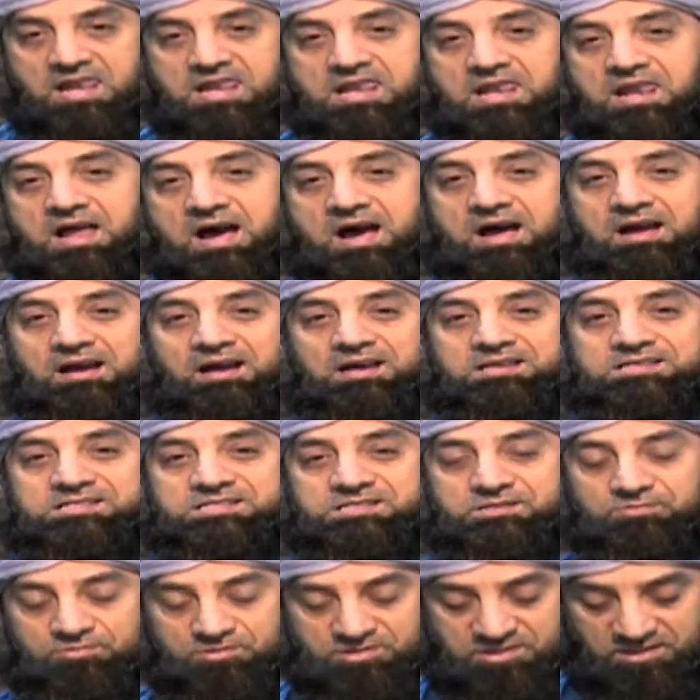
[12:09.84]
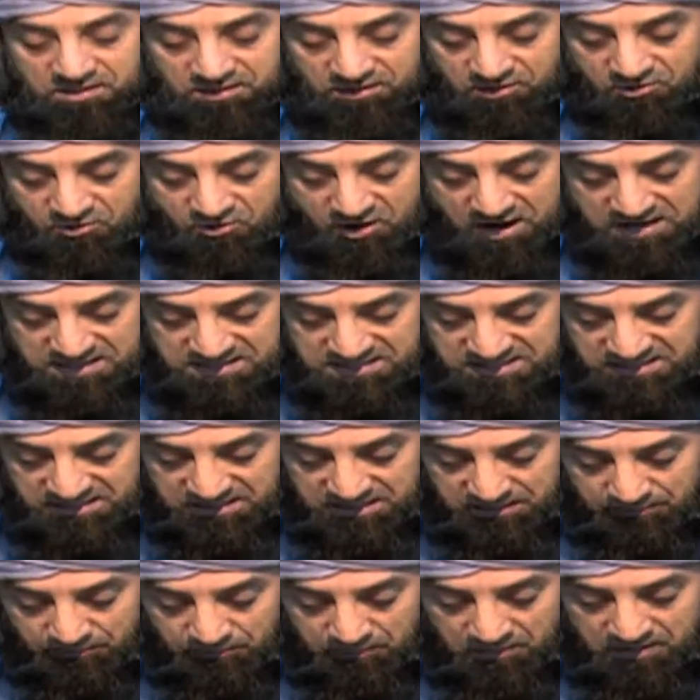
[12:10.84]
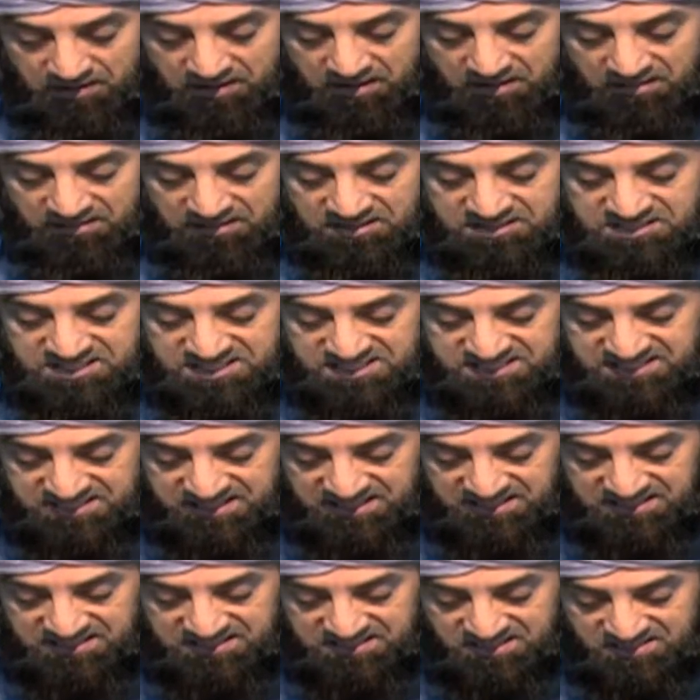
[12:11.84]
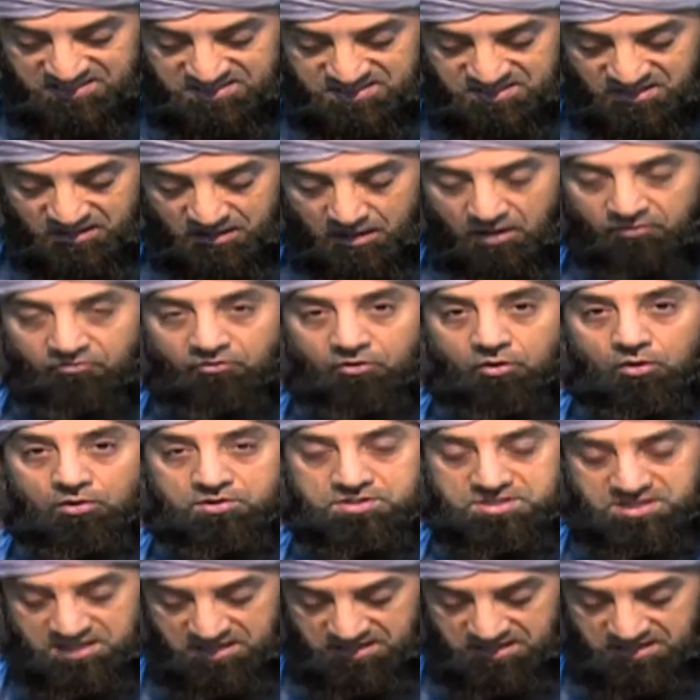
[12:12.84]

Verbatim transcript: Allah Azza wa granted him the status of Ghaus